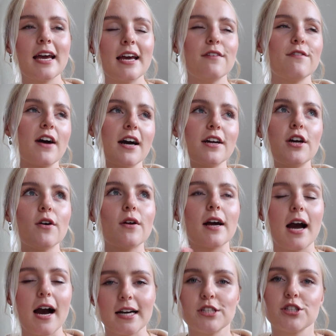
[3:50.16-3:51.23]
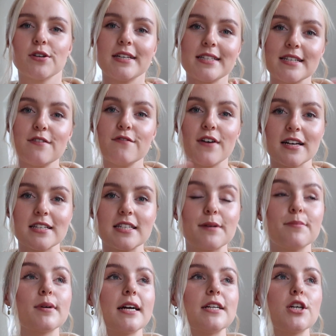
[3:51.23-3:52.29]
I know like high street isn't
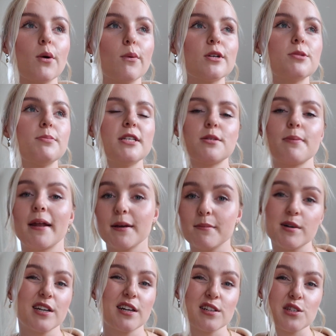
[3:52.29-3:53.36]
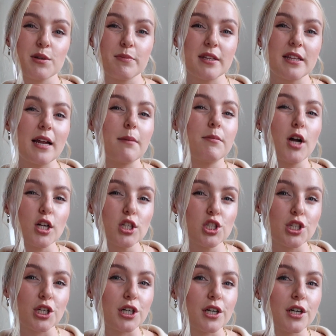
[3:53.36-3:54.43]
investing, but I don't want to be spending money on something that I'm not
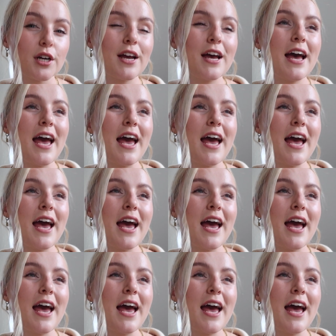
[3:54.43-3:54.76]
sure